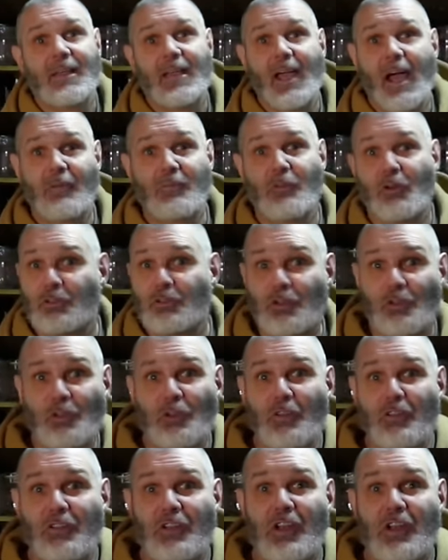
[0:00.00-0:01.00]
I've not done
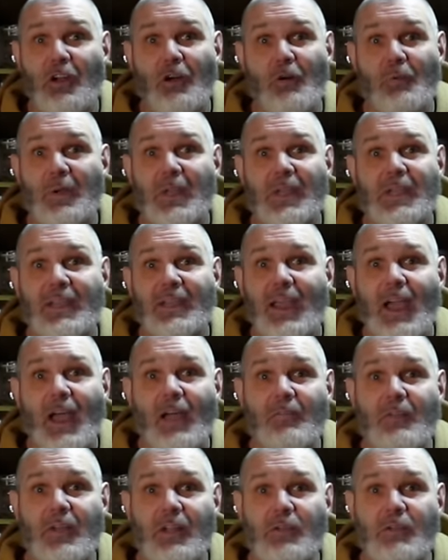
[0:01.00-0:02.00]
nothing all week. I've
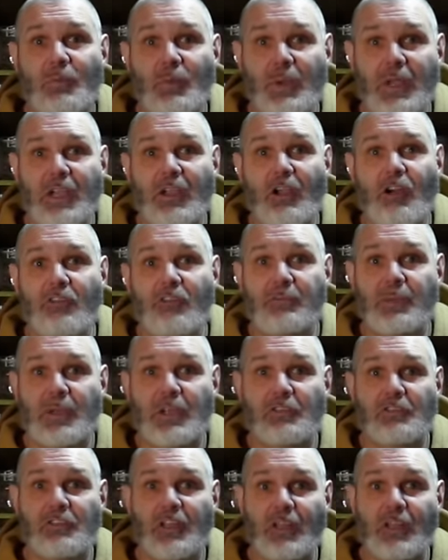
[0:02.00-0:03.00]
had a week off
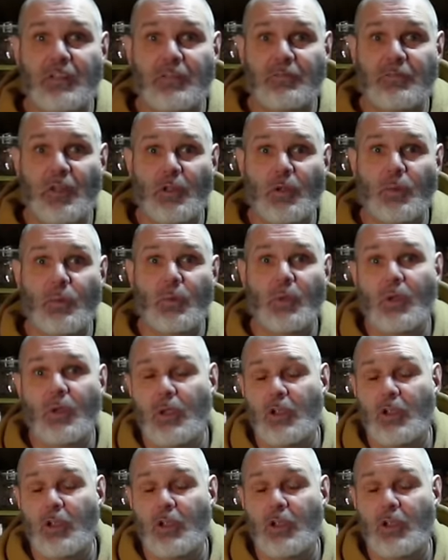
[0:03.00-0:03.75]
because I had the flu,